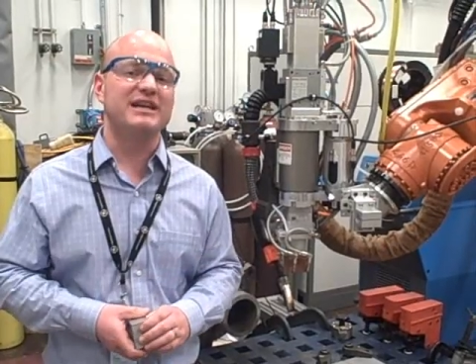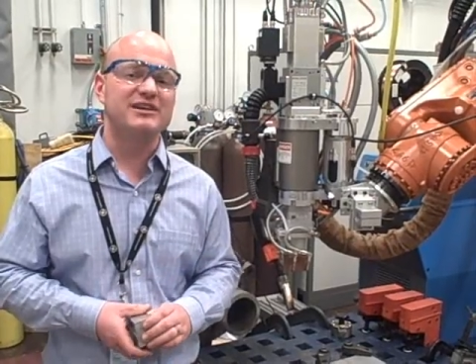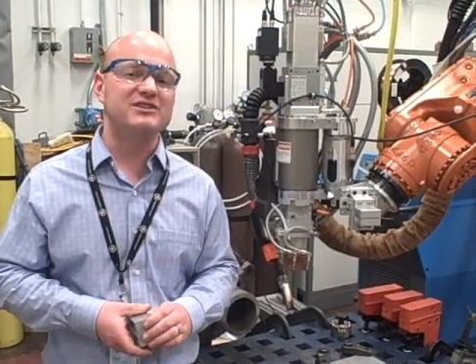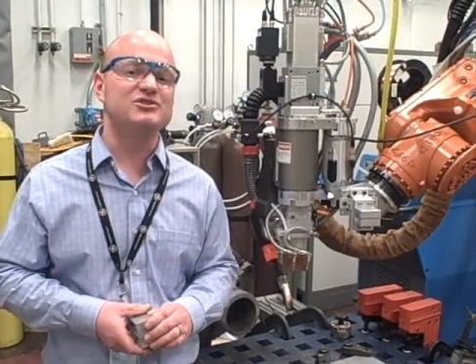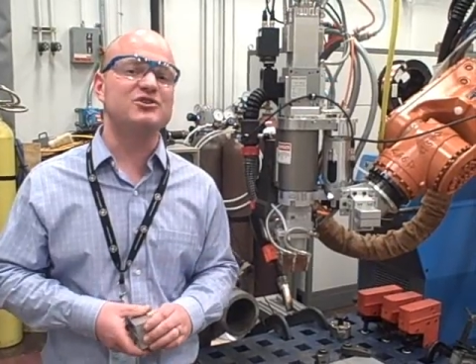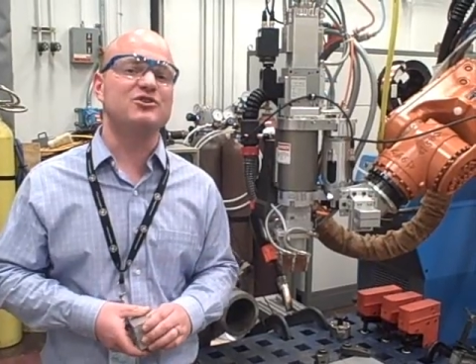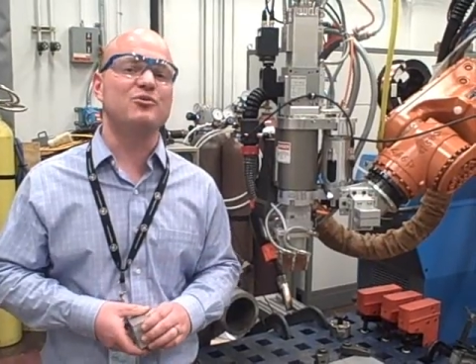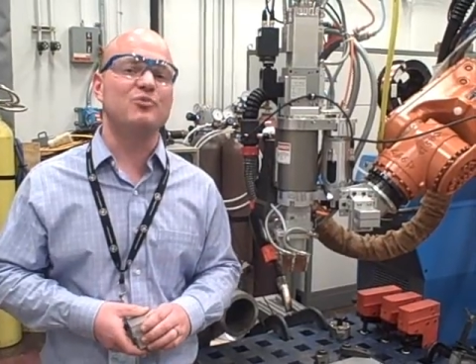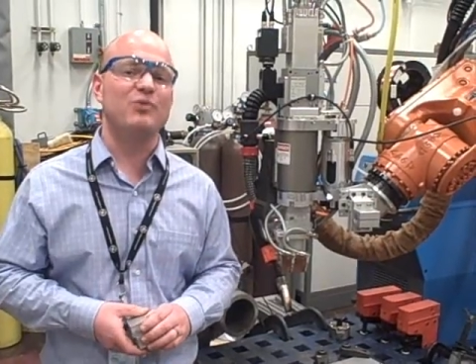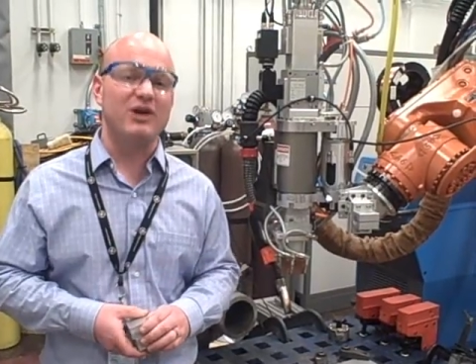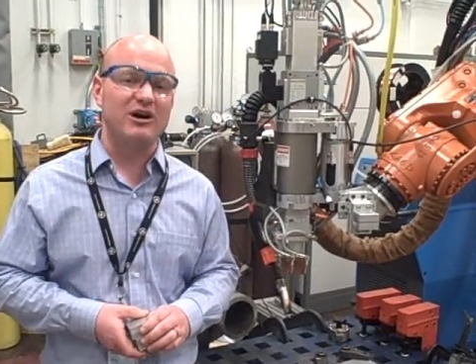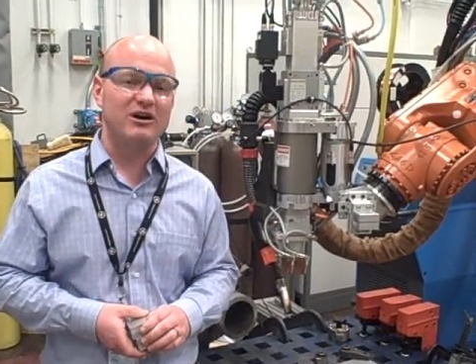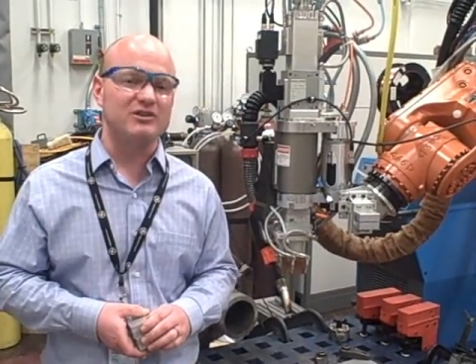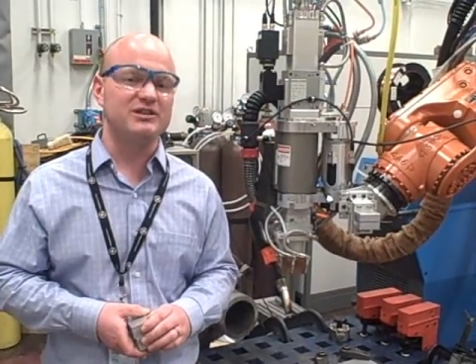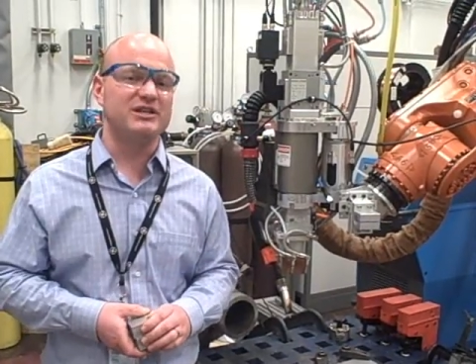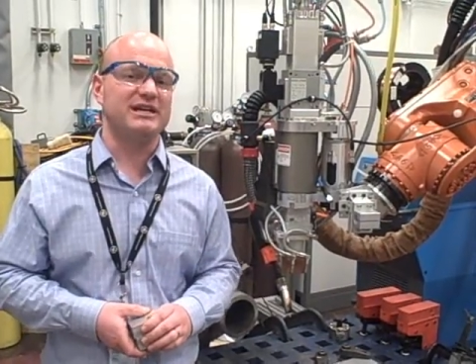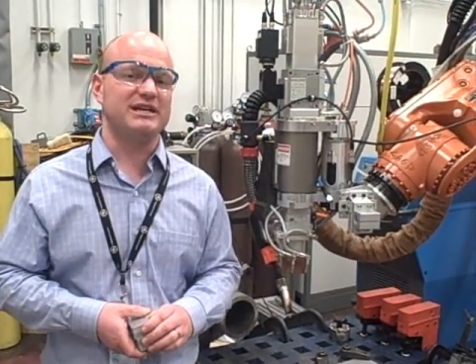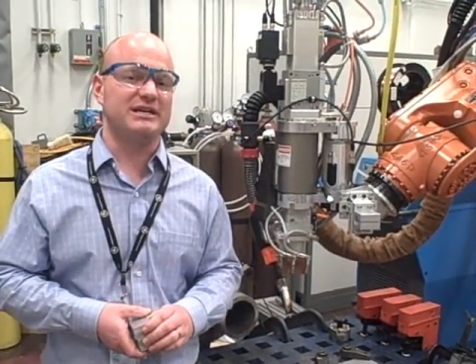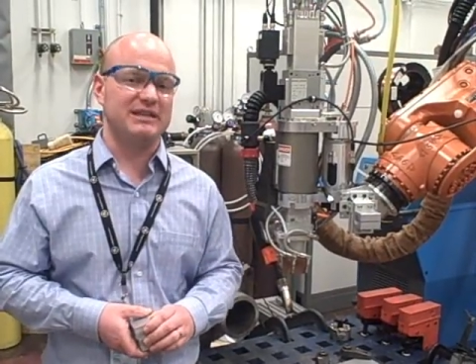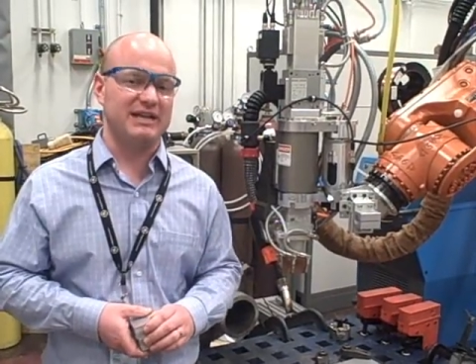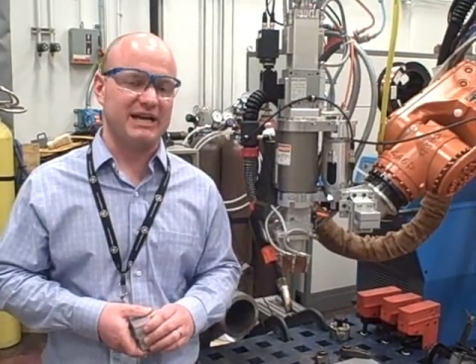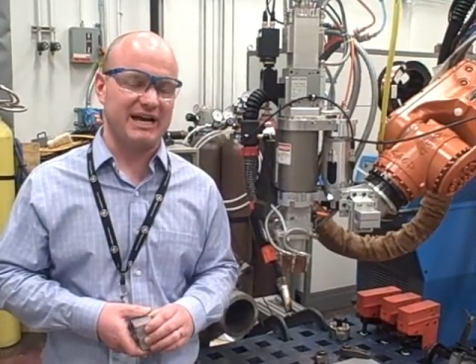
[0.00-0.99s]
laser
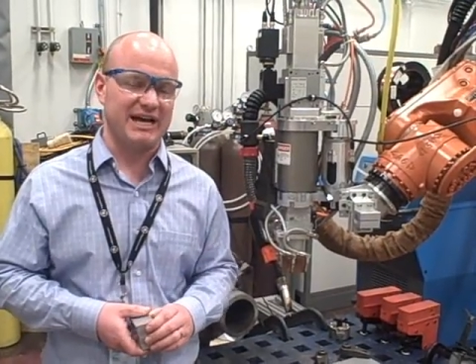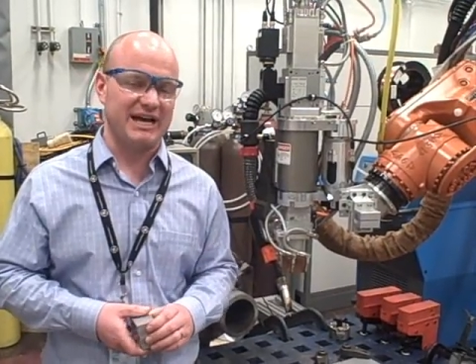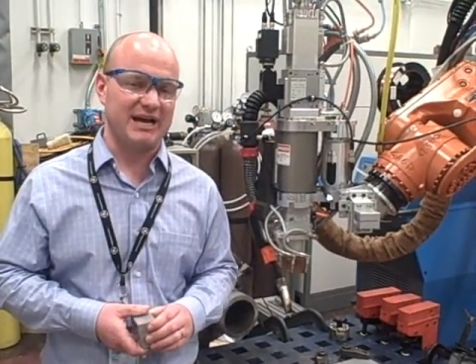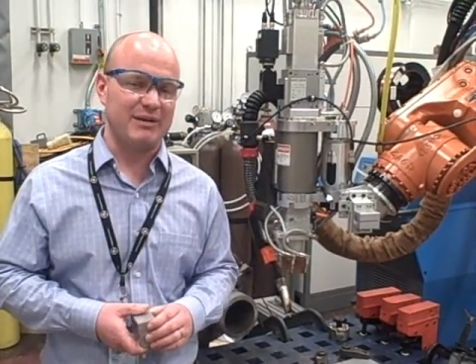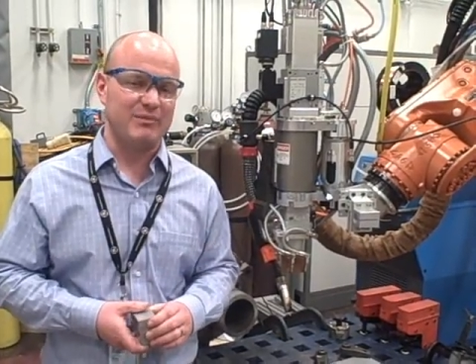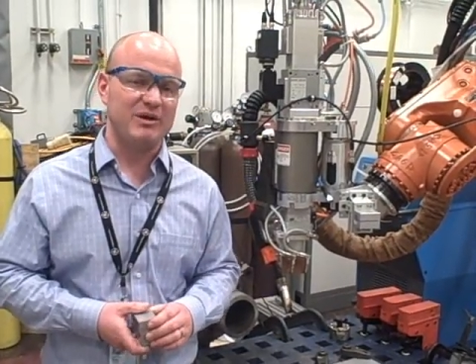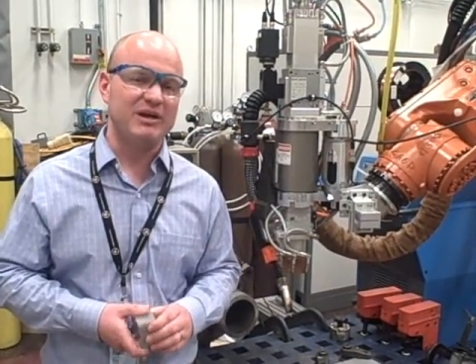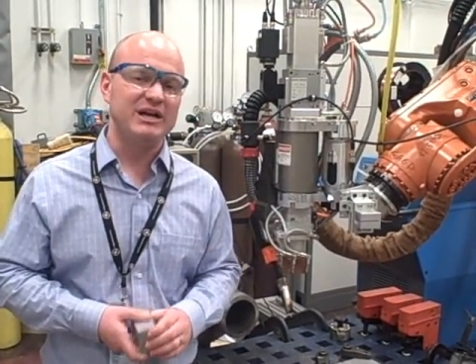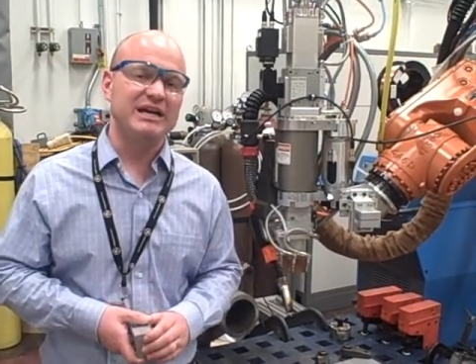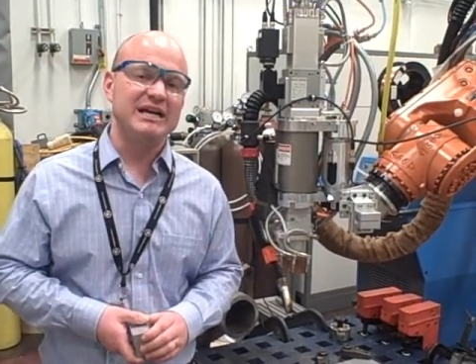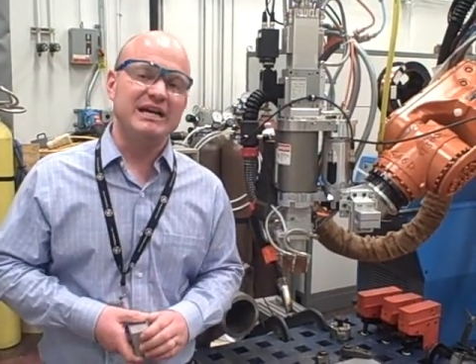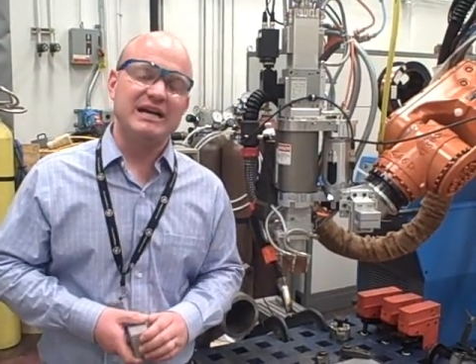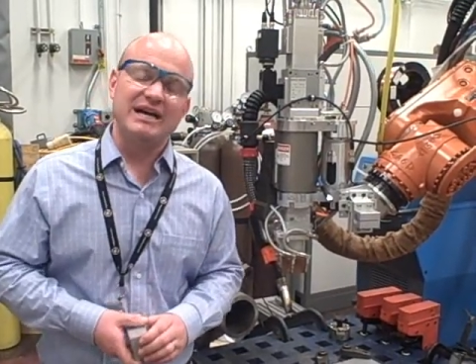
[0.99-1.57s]
welding lab.